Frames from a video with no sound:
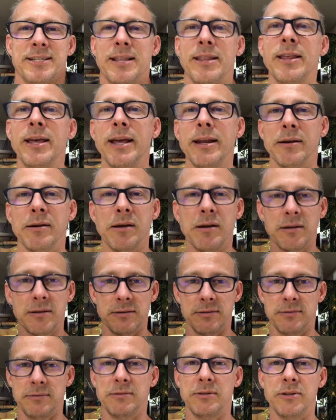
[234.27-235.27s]
Then
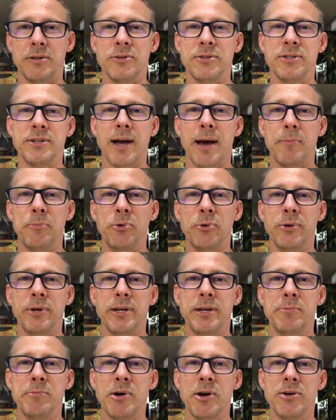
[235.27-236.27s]
you stop
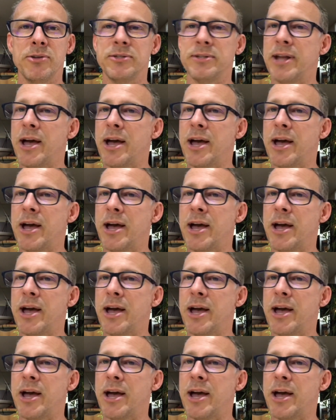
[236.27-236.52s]
doing emails.